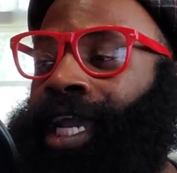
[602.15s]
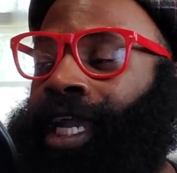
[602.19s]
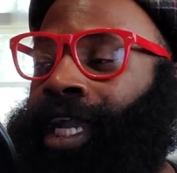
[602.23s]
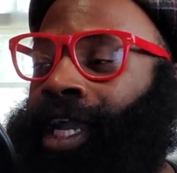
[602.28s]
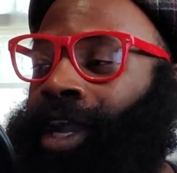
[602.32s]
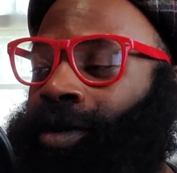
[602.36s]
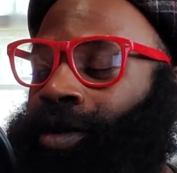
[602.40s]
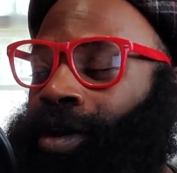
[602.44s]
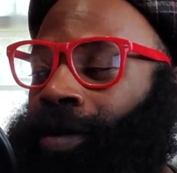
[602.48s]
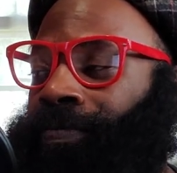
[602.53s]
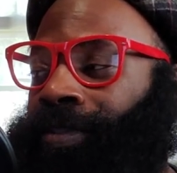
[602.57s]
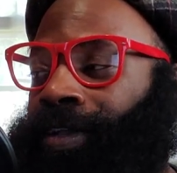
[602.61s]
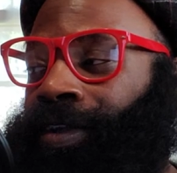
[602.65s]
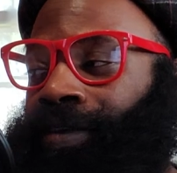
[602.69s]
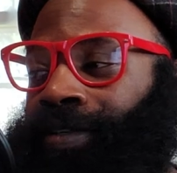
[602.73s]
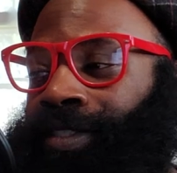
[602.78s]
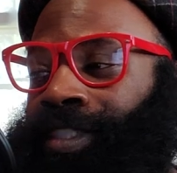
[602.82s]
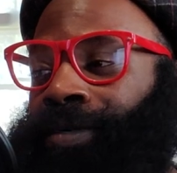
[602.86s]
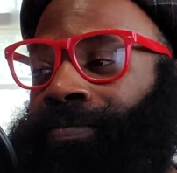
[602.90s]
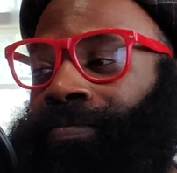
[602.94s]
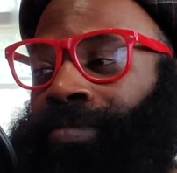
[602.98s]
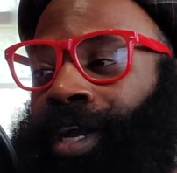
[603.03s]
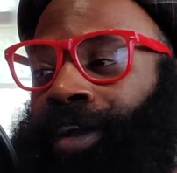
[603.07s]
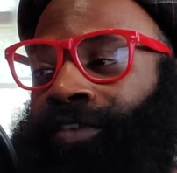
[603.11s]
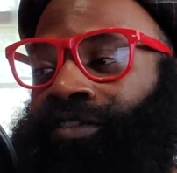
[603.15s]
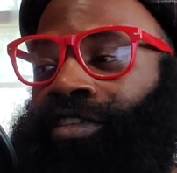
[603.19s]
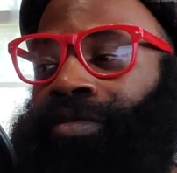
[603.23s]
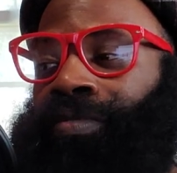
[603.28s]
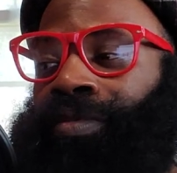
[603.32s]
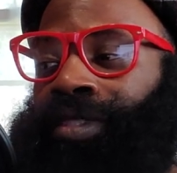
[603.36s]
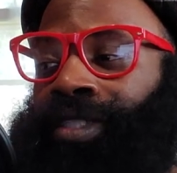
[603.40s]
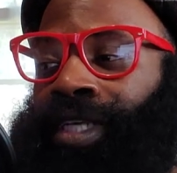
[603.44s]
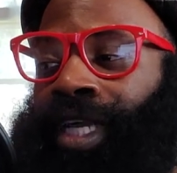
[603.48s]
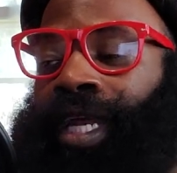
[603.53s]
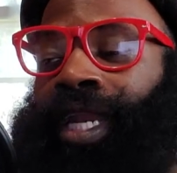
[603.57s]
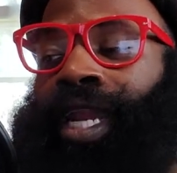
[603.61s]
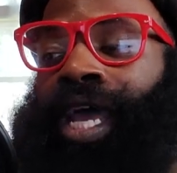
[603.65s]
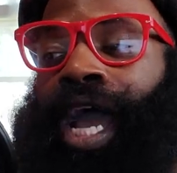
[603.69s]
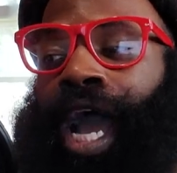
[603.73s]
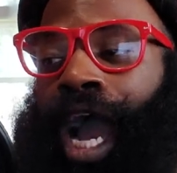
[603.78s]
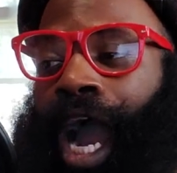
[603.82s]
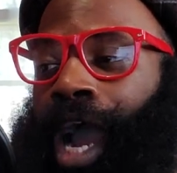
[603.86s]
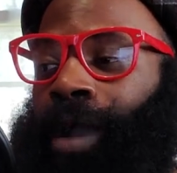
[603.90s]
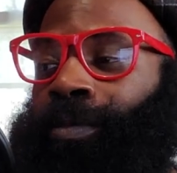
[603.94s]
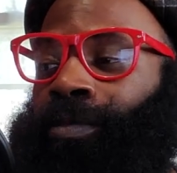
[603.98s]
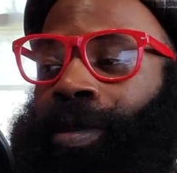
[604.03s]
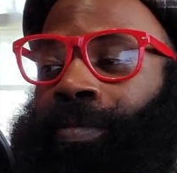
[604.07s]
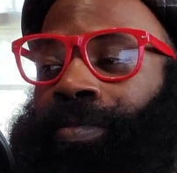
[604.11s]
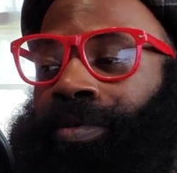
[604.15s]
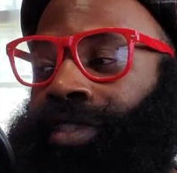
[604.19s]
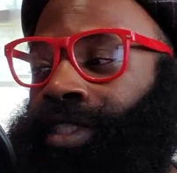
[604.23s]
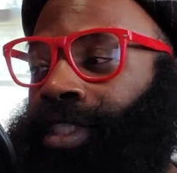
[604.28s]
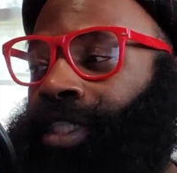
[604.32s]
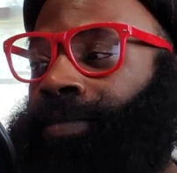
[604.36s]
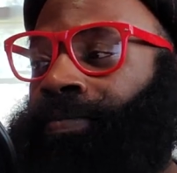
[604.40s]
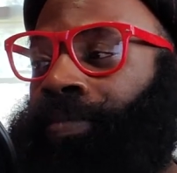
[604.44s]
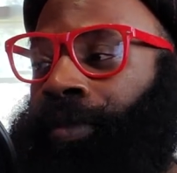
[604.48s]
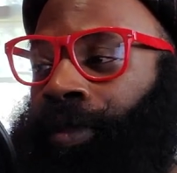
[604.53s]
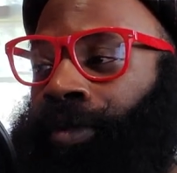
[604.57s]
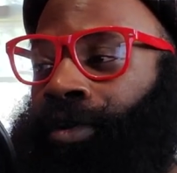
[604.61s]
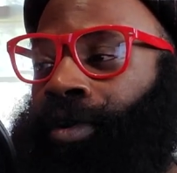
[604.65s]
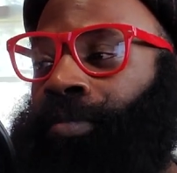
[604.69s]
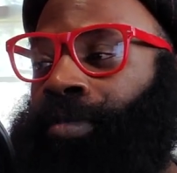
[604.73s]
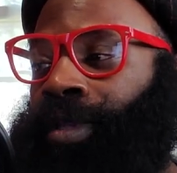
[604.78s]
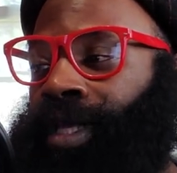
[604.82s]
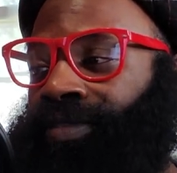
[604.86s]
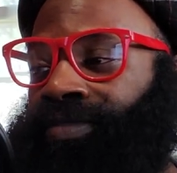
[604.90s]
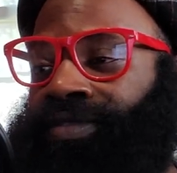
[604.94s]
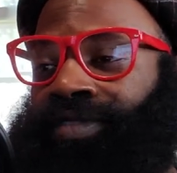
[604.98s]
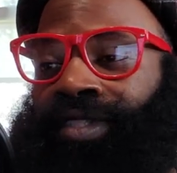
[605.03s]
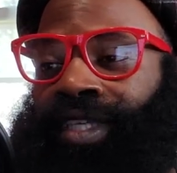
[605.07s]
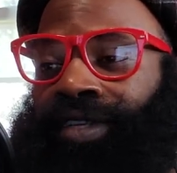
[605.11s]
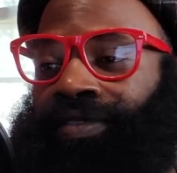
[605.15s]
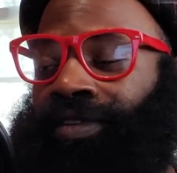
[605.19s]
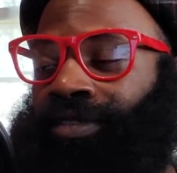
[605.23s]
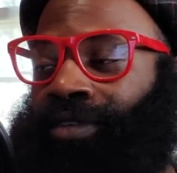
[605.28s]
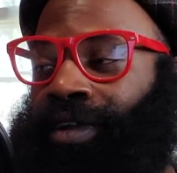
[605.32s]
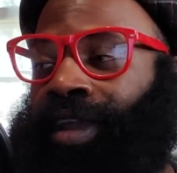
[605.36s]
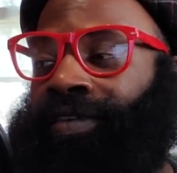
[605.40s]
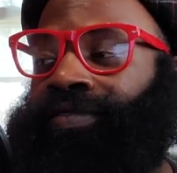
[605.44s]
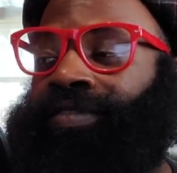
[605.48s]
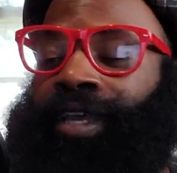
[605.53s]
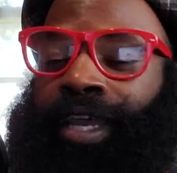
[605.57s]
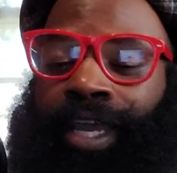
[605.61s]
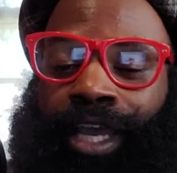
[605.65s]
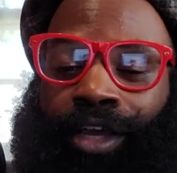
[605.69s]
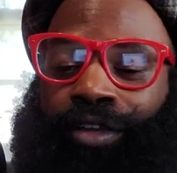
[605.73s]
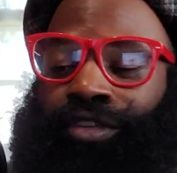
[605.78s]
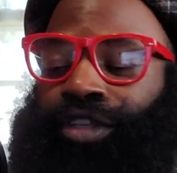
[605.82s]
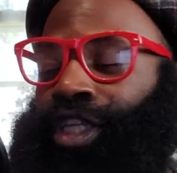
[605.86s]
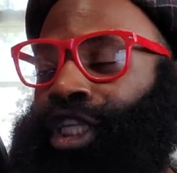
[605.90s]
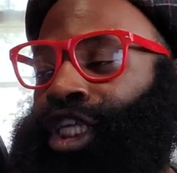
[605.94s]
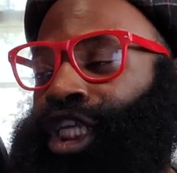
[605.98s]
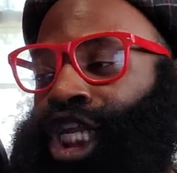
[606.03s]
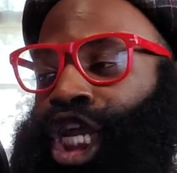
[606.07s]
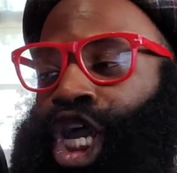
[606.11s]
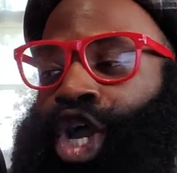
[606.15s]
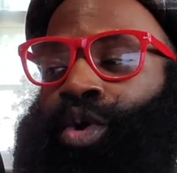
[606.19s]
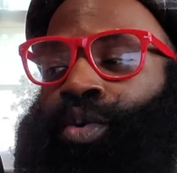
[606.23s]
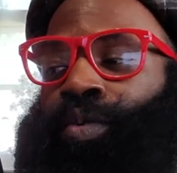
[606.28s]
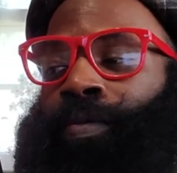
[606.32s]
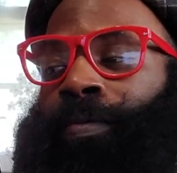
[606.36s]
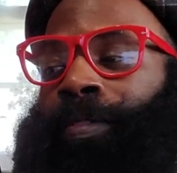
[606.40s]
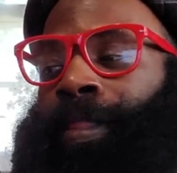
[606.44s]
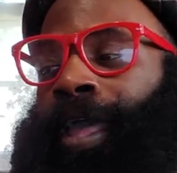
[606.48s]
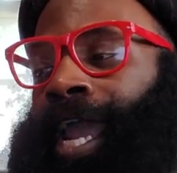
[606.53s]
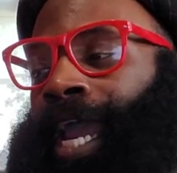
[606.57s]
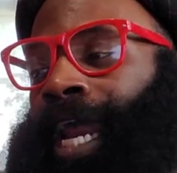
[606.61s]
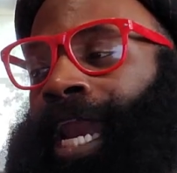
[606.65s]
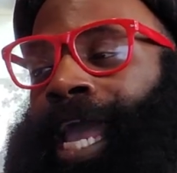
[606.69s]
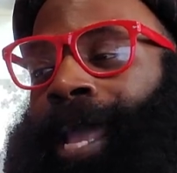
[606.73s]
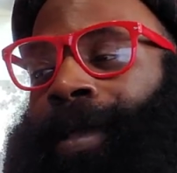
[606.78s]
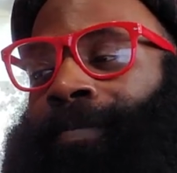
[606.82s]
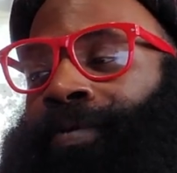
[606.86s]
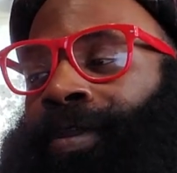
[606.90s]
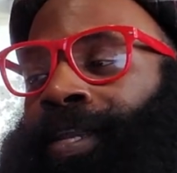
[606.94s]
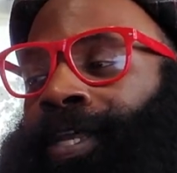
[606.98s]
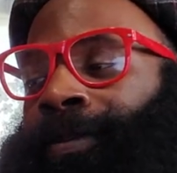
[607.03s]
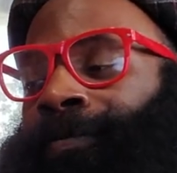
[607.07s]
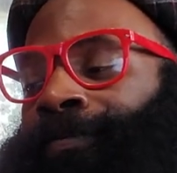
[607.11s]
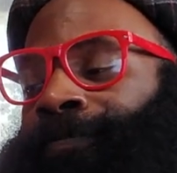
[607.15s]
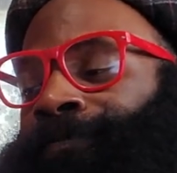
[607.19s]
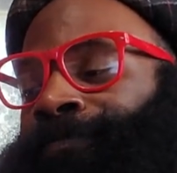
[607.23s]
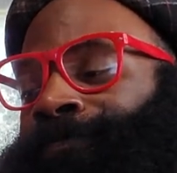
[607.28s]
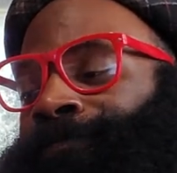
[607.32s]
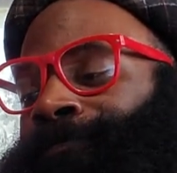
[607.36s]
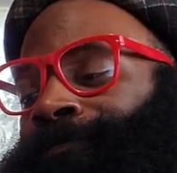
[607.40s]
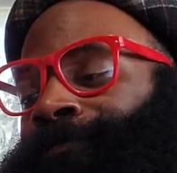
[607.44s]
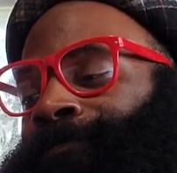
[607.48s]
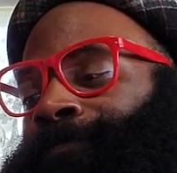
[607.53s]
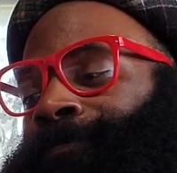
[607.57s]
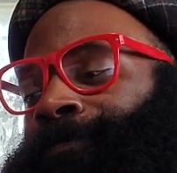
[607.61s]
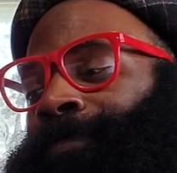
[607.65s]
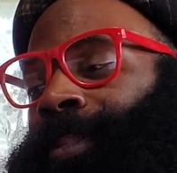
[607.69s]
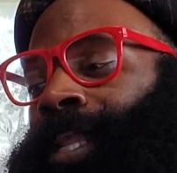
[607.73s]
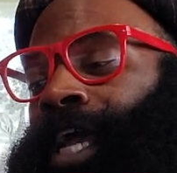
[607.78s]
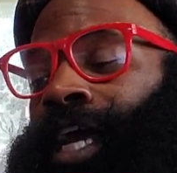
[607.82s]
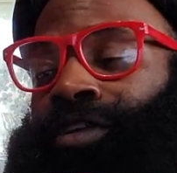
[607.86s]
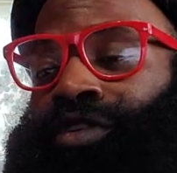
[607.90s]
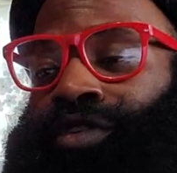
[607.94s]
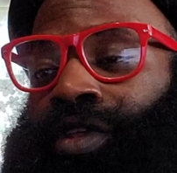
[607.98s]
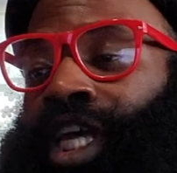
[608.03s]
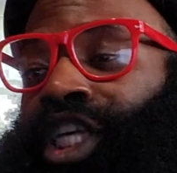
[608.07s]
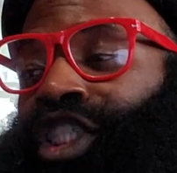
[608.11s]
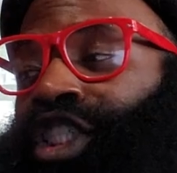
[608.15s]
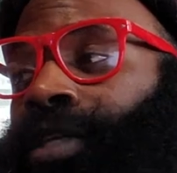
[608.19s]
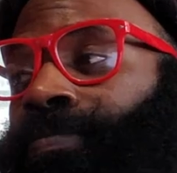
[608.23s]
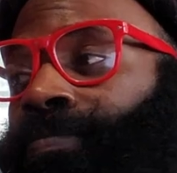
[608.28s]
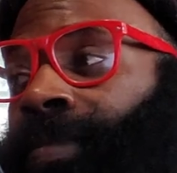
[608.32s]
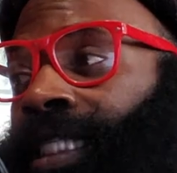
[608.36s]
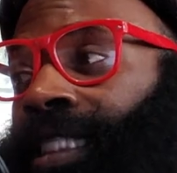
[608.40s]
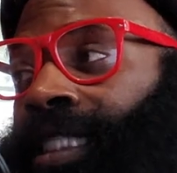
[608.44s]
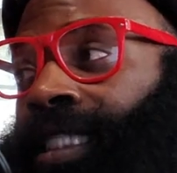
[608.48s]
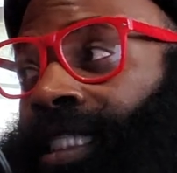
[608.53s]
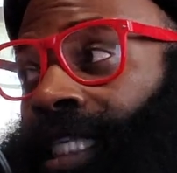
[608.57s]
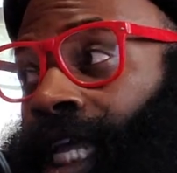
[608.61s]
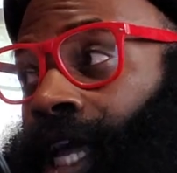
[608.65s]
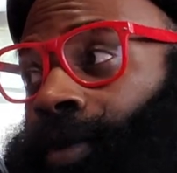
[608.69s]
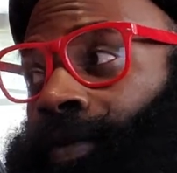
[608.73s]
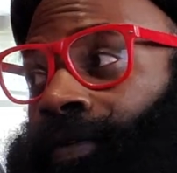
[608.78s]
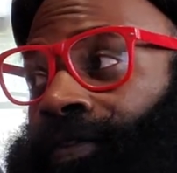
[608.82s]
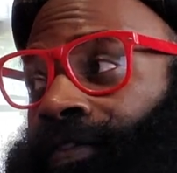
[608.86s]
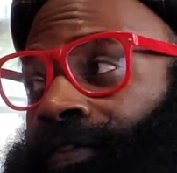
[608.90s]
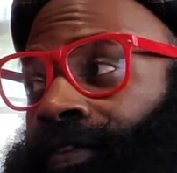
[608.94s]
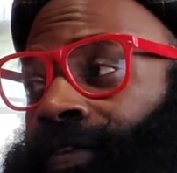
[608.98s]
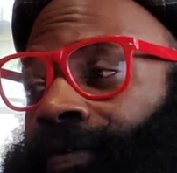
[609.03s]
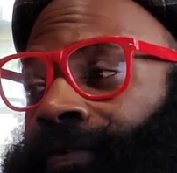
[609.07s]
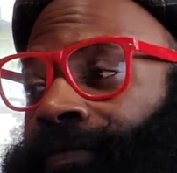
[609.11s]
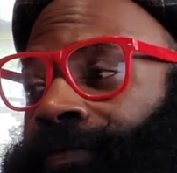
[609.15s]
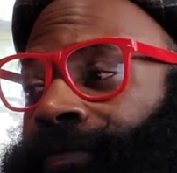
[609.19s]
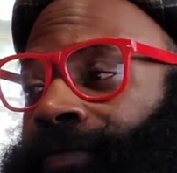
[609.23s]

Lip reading: Go up on some platform and say, I'm representing the political beliefs of Stephen Graves. Hell to the no. Ain't happening. I'll do that shit myself.